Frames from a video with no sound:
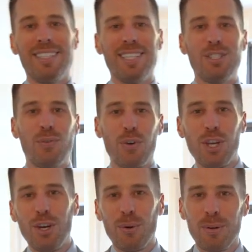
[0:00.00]
This is for
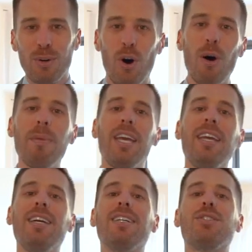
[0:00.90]
you. Call me,